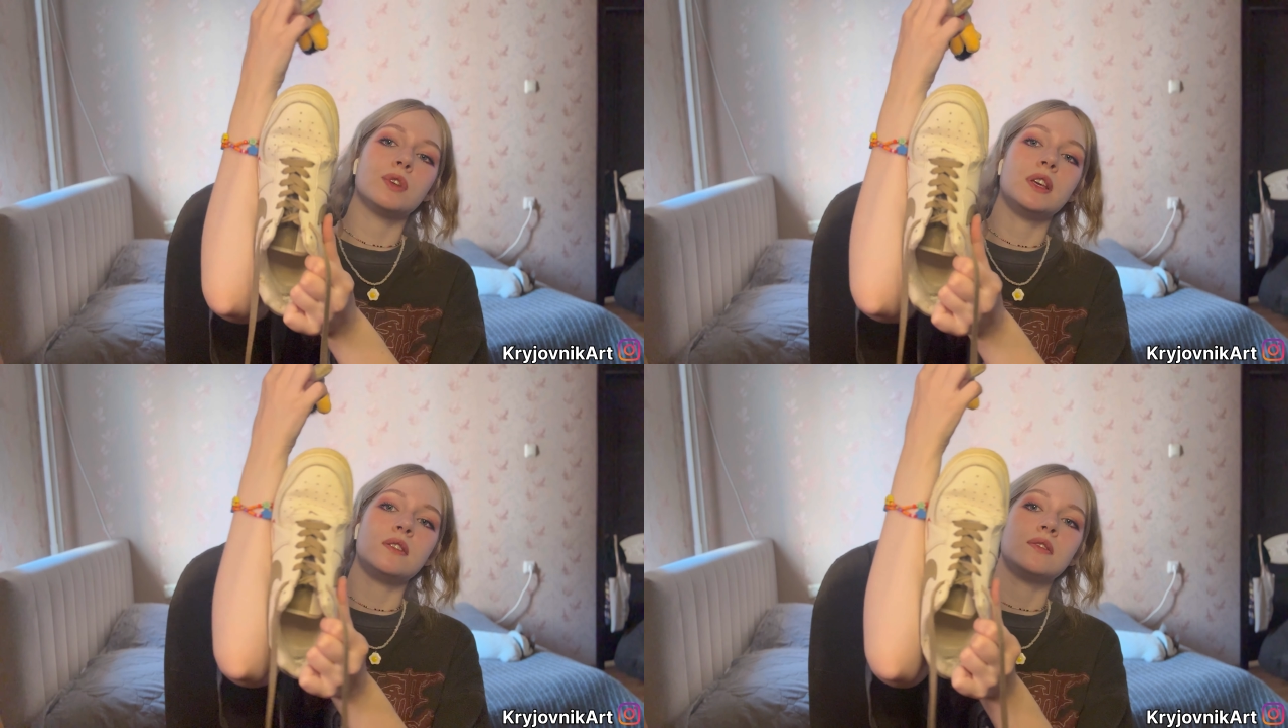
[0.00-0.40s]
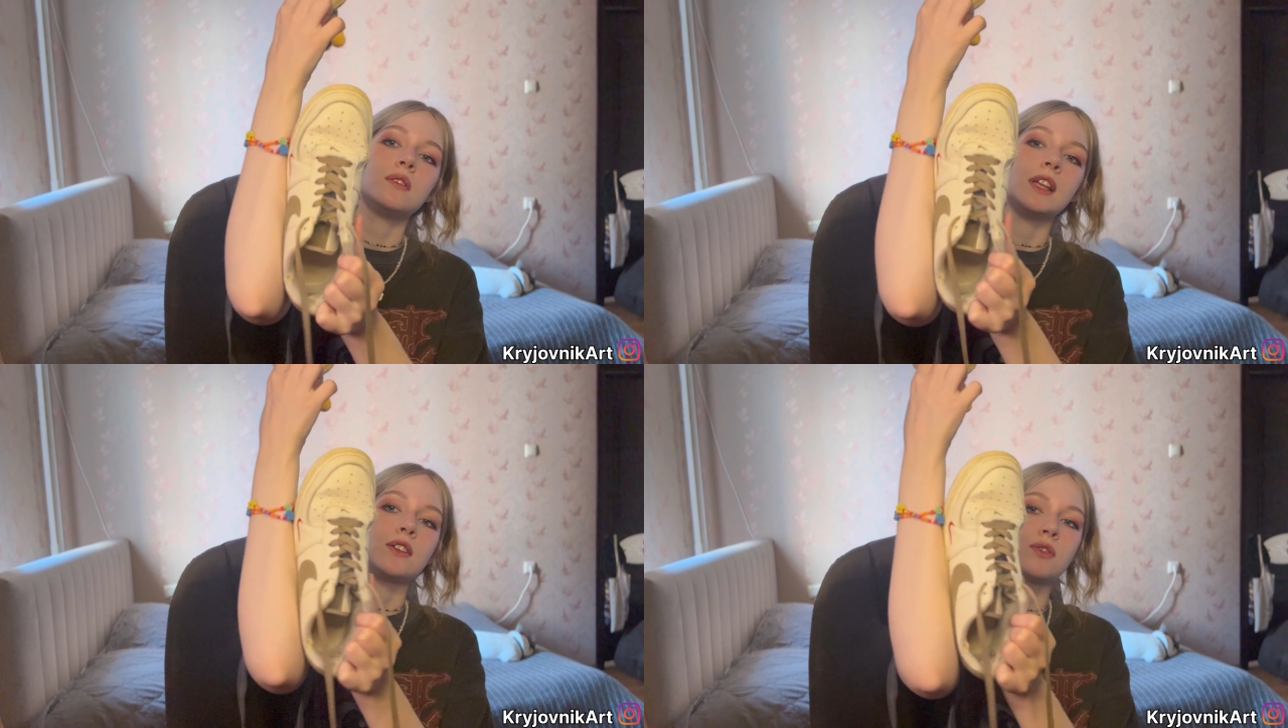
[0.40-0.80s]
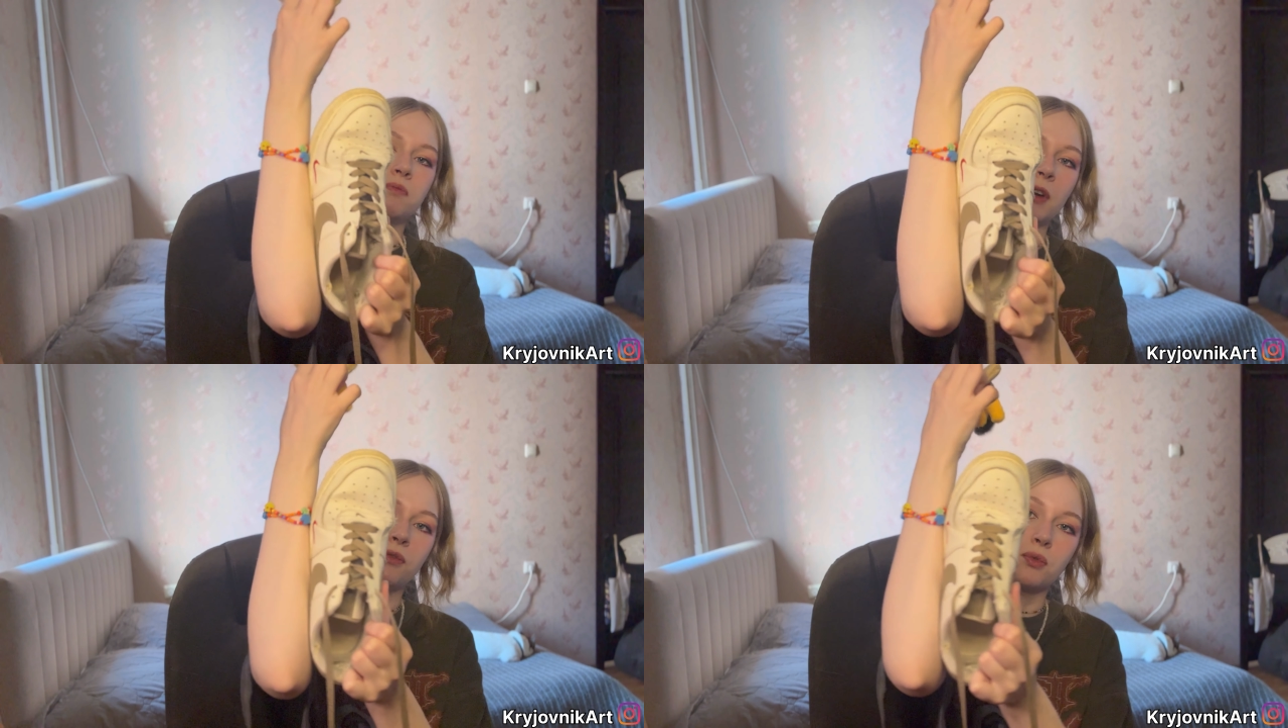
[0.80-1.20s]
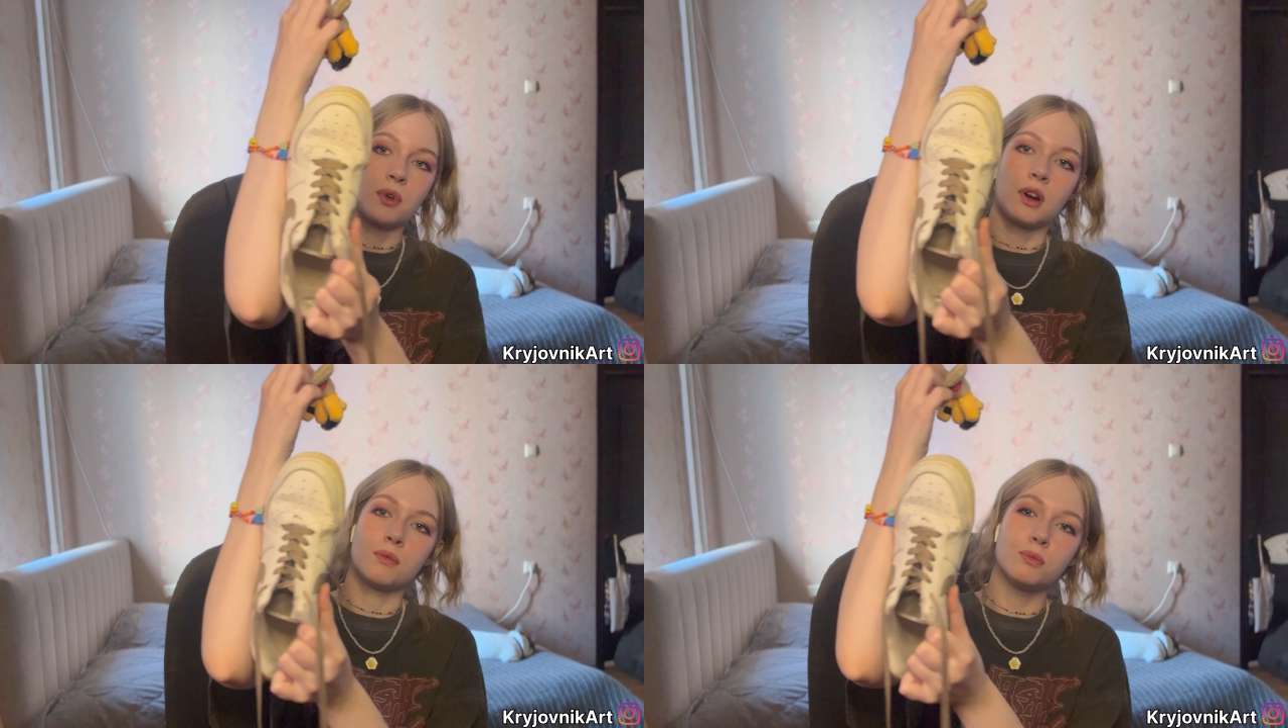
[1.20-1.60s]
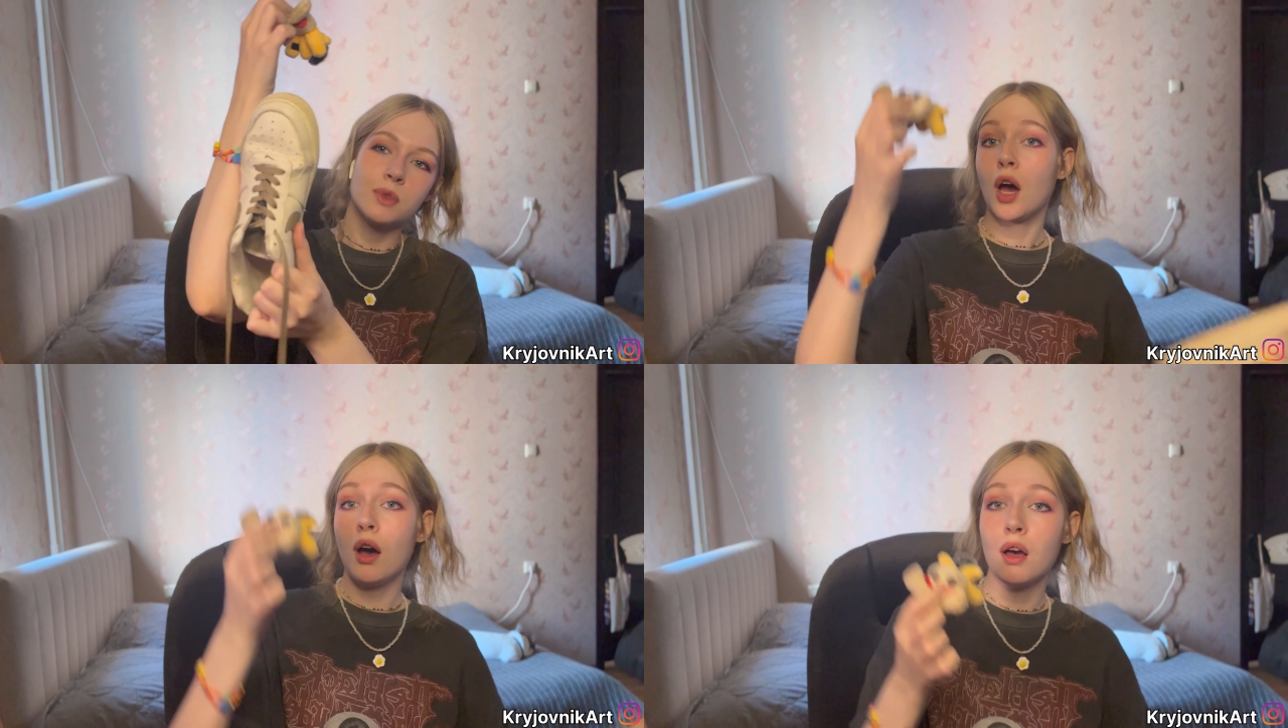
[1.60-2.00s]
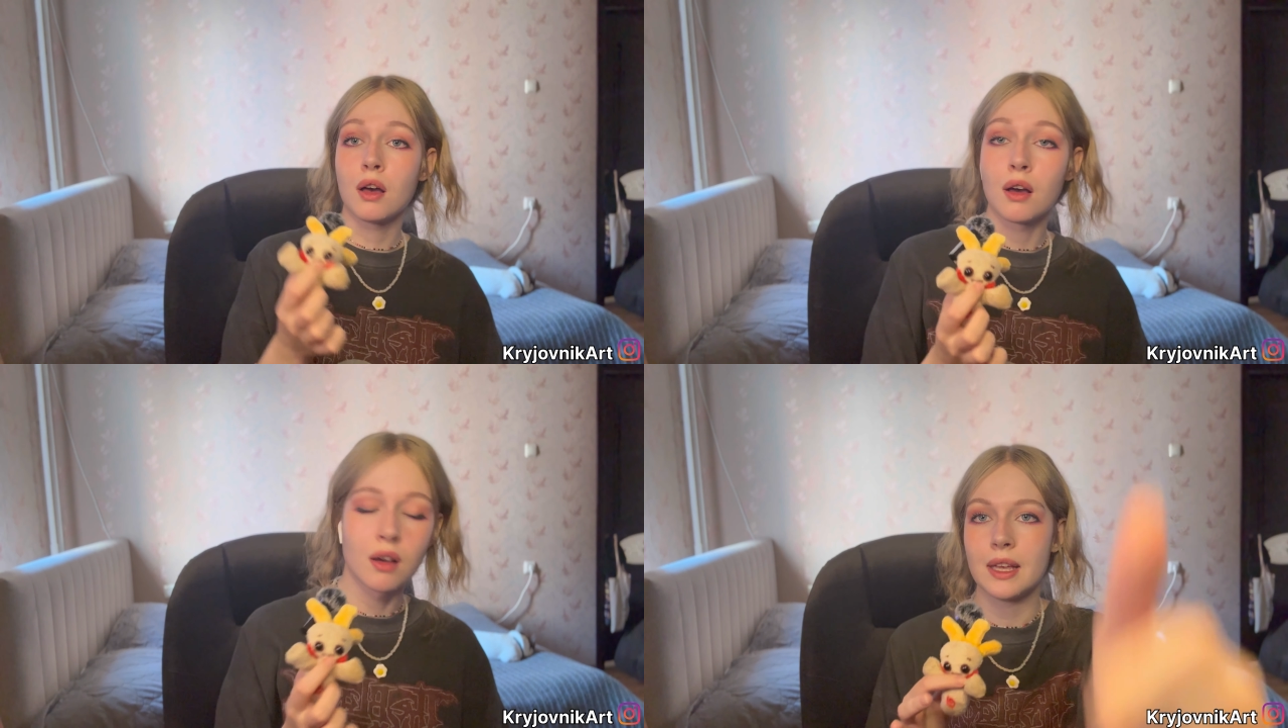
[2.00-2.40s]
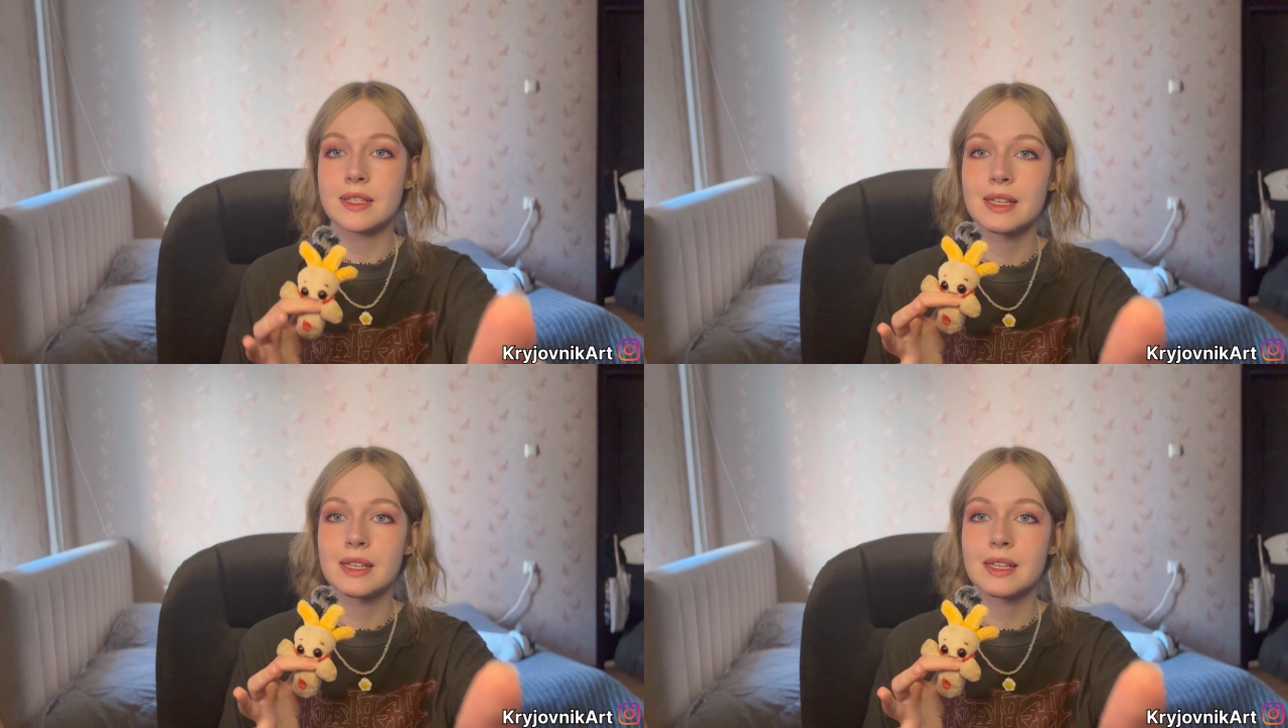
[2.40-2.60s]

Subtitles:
is the length of my forearm. Huh, let's